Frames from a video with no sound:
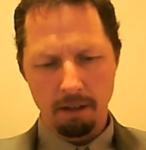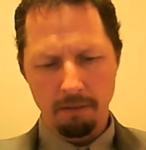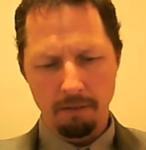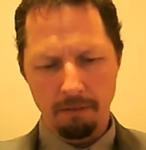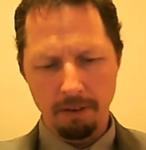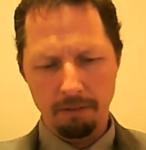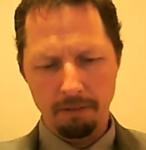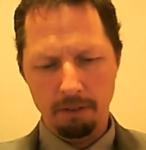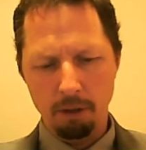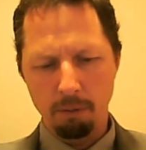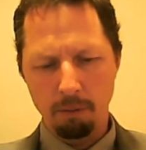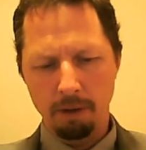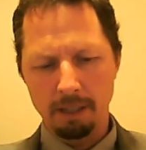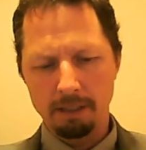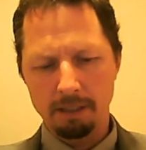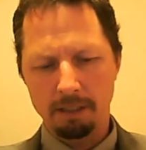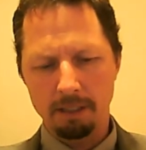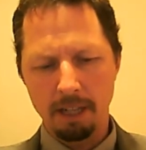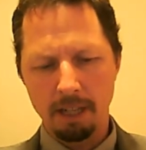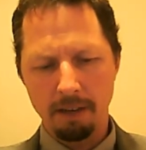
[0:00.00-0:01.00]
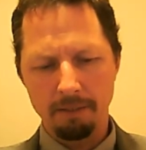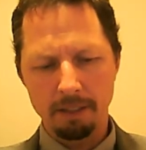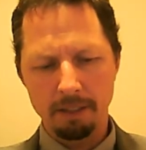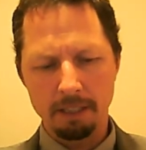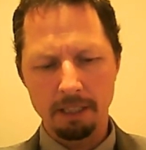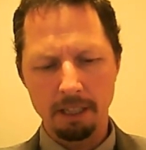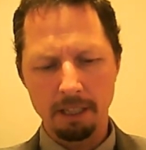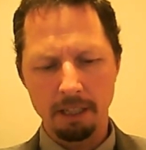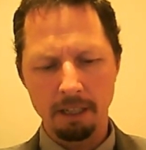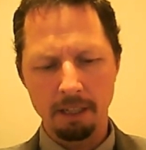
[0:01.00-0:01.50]

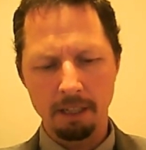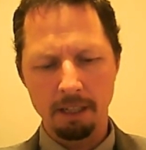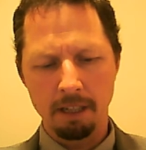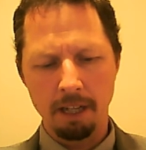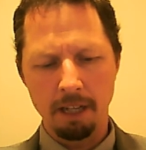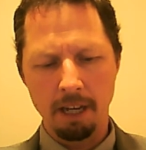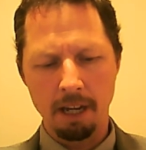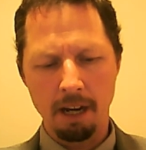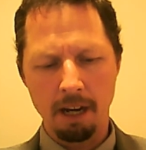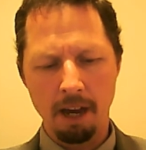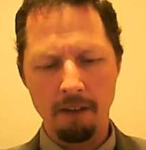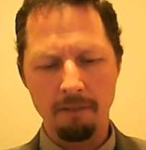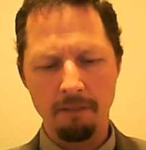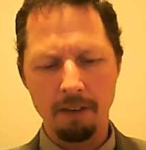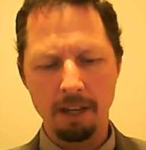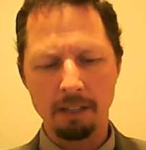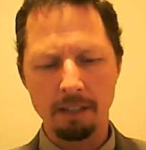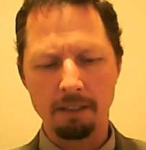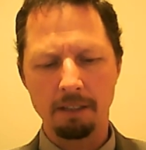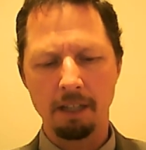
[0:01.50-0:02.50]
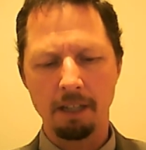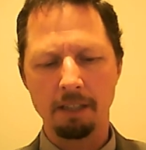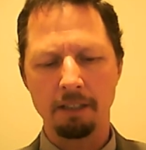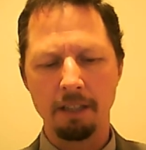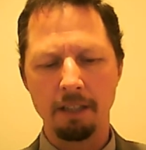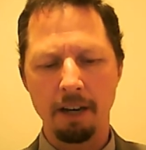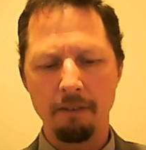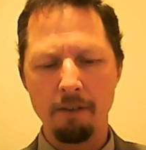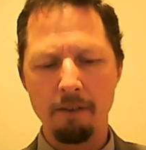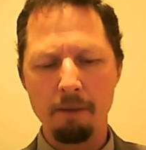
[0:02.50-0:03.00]
51:17 in the NIV, it says,
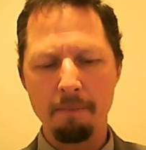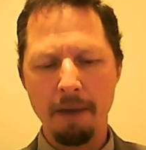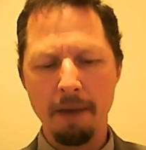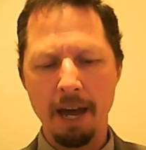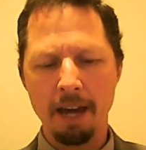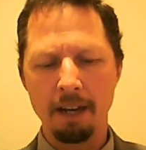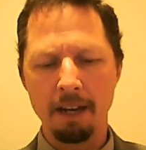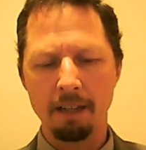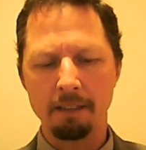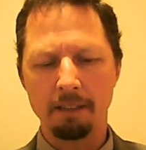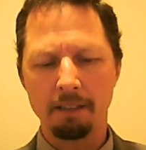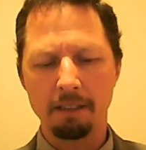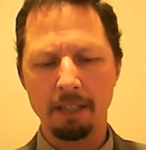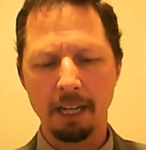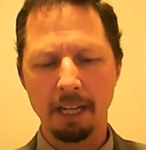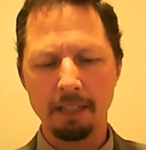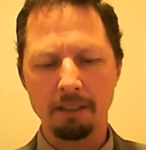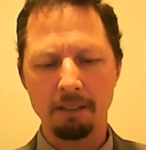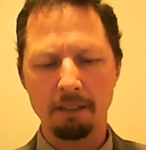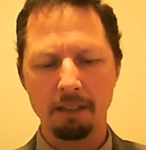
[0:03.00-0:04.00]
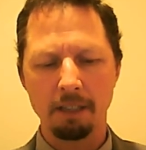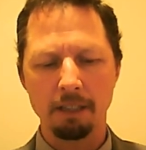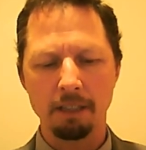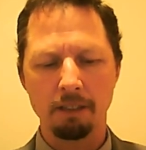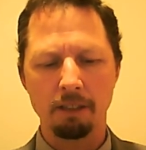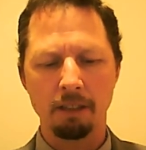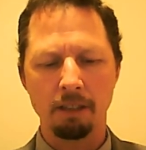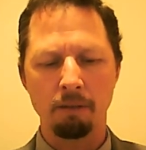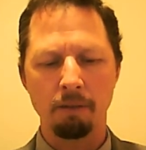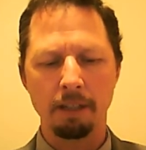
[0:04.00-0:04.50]
every man is
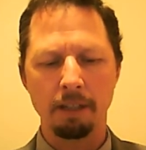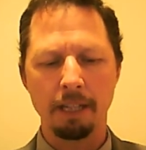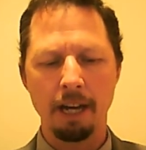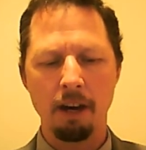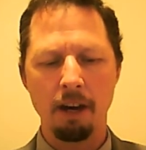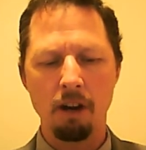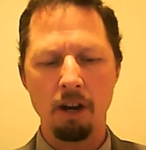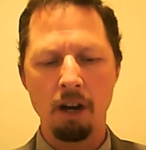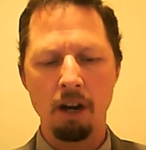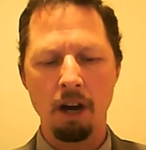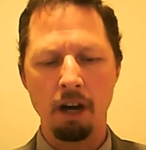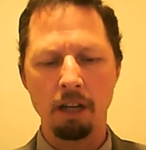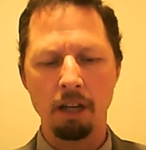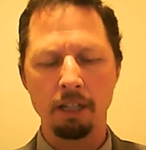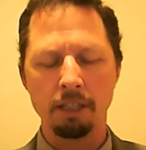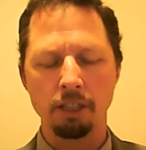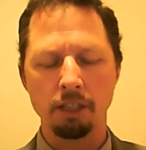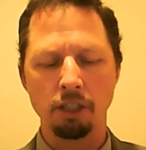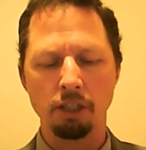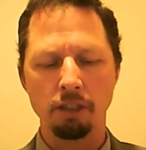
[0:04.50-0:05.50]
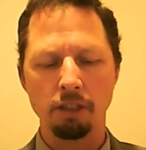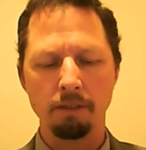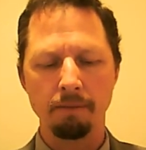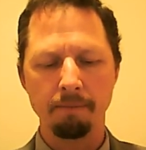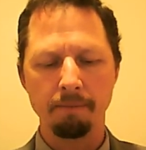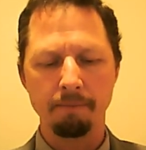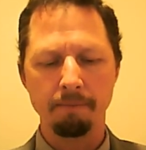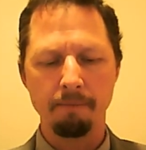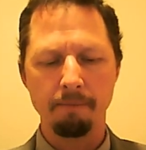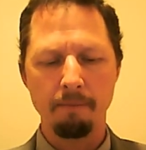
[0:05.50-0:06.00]
senseless and without knowledge.
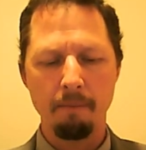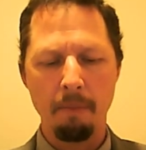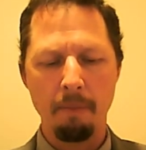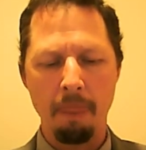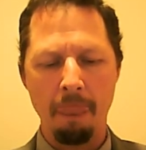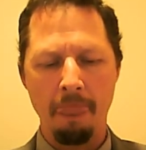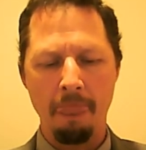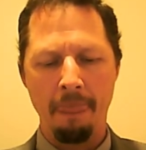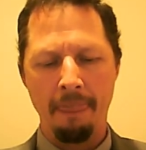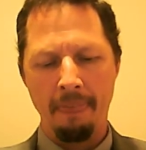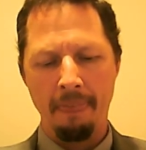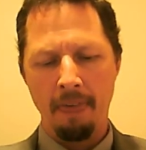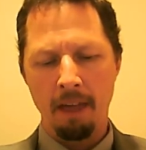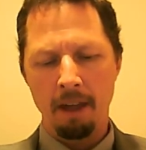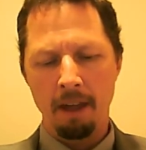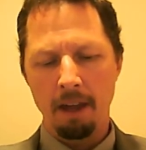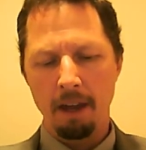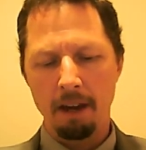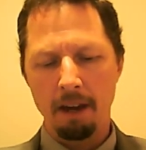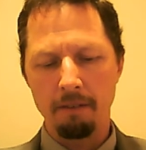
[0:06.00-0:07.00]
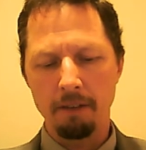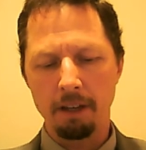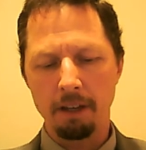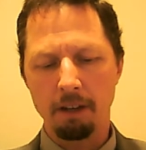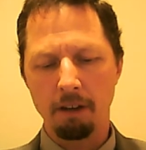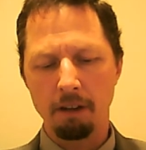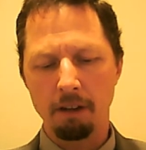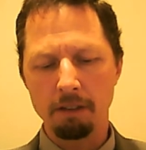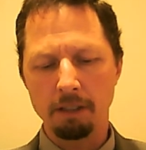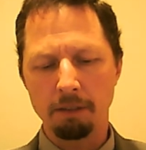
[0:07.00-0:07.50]
Every
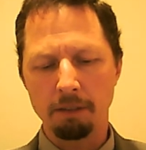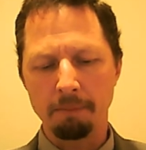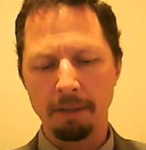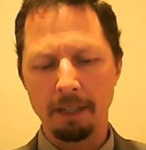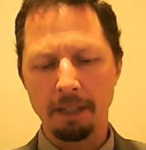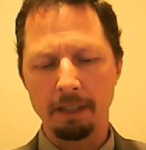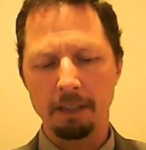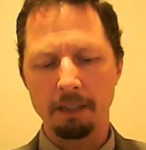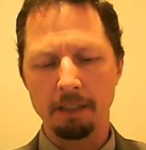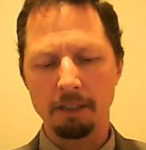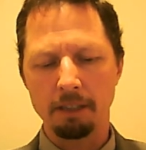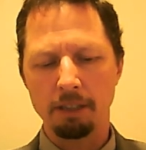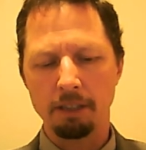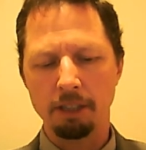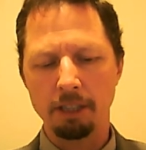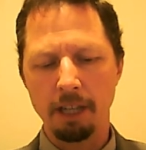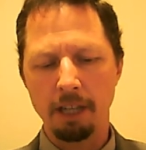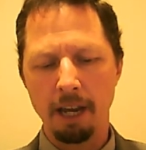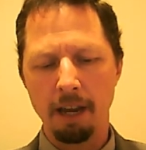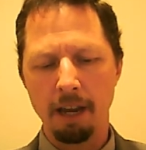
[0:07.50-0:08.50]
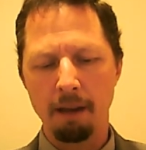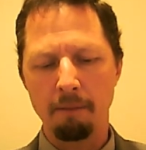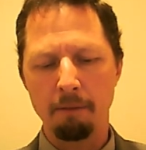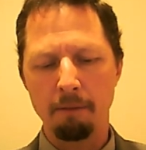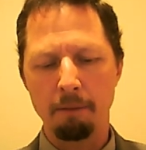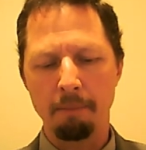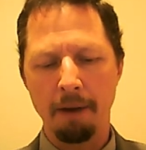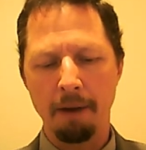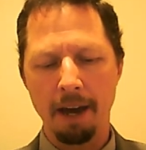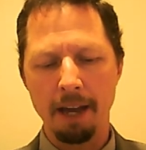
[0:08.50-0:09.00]
goldsmith is
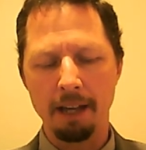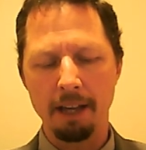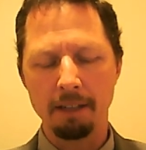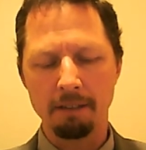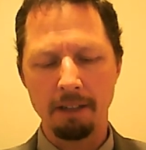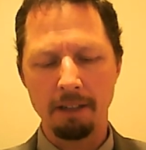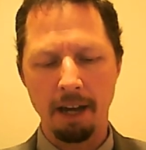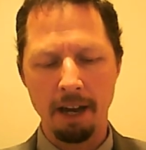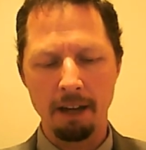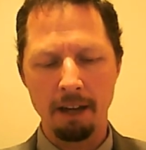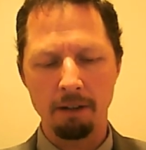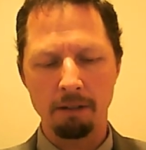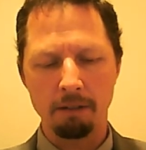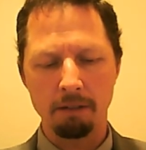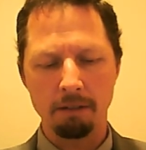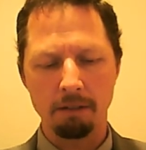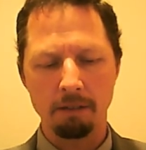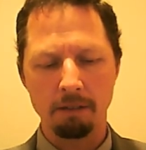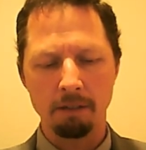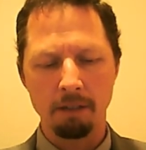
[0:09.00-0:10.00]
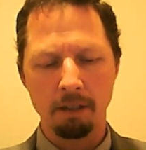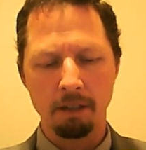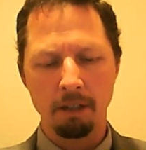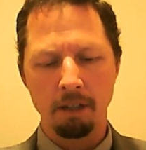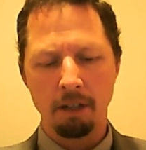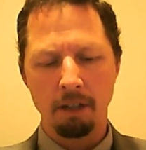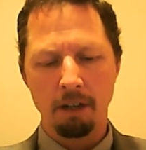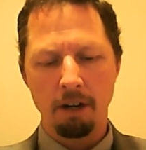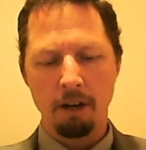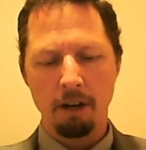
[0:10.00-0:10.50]
ashamed by his idols.
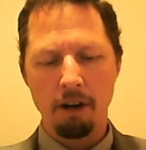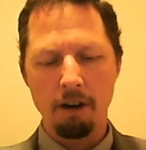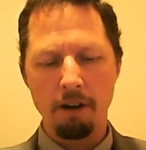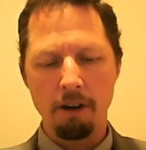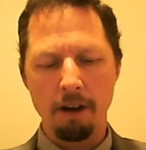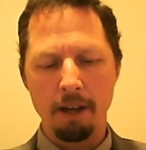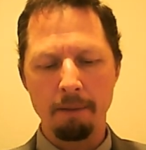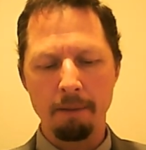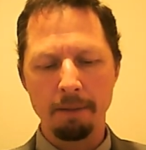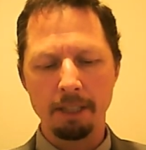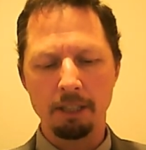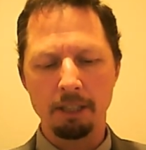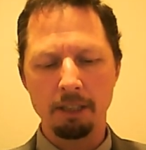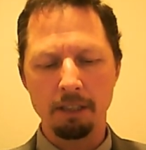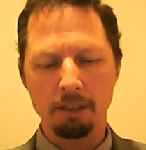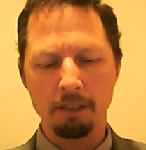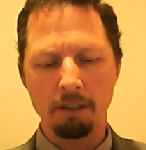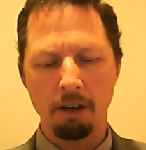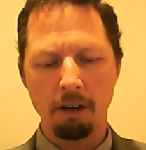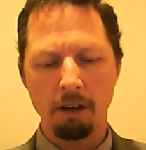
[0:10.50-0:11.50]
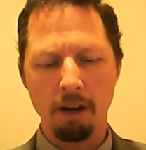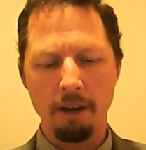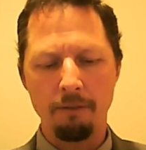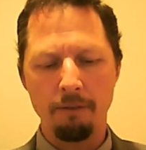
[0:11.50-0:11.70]
Her images are a